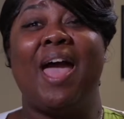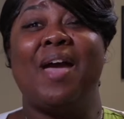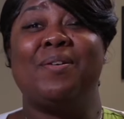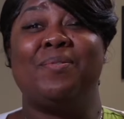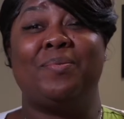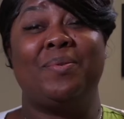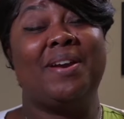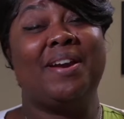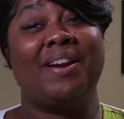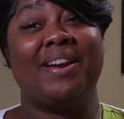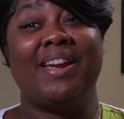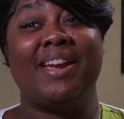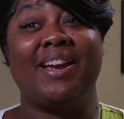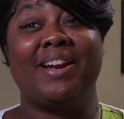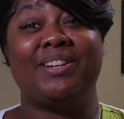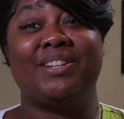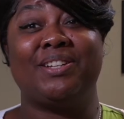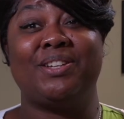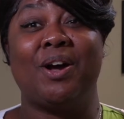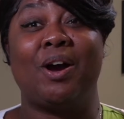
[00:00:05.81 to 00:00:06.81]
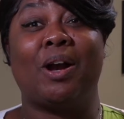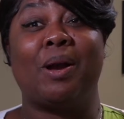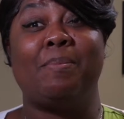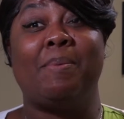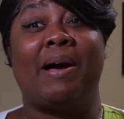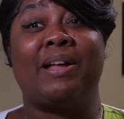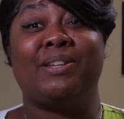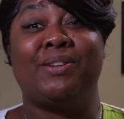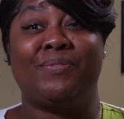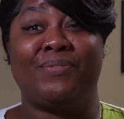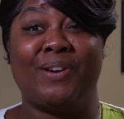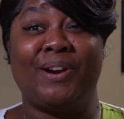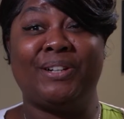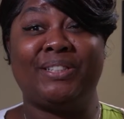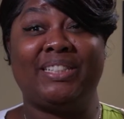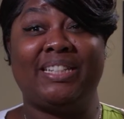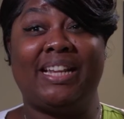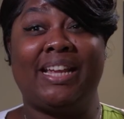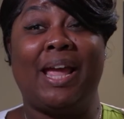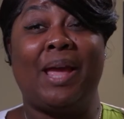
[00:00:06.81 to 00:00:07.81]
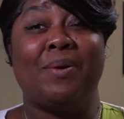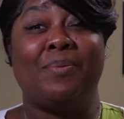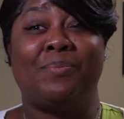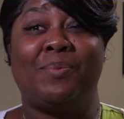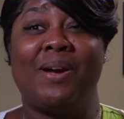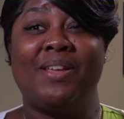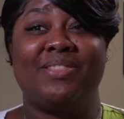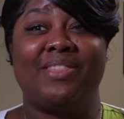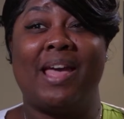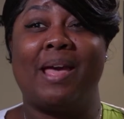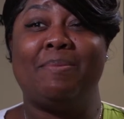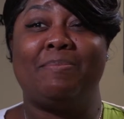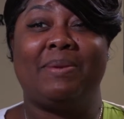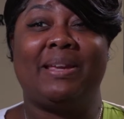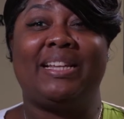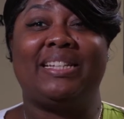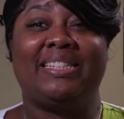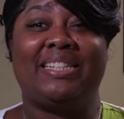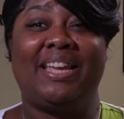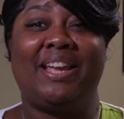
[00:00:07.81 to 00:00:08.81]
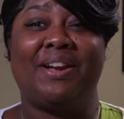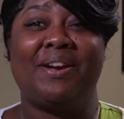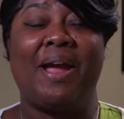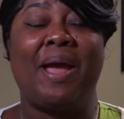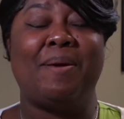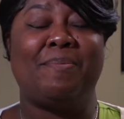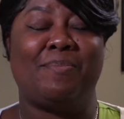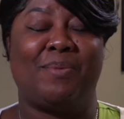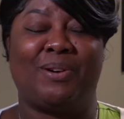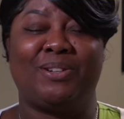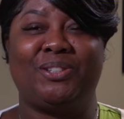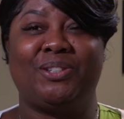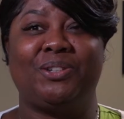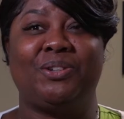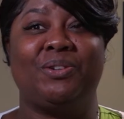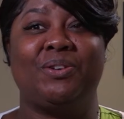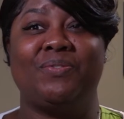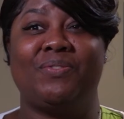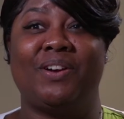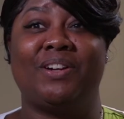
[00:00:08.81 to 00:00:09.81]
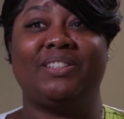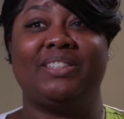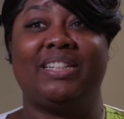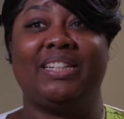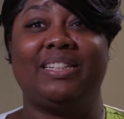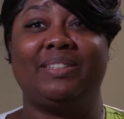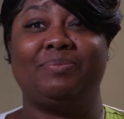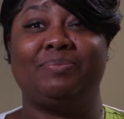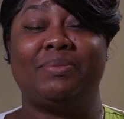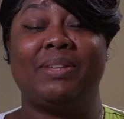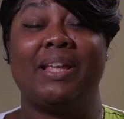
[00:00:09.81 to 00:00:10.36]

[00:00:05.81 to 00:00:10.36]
And we're here to talk about diversity and what that means here at Marshall University.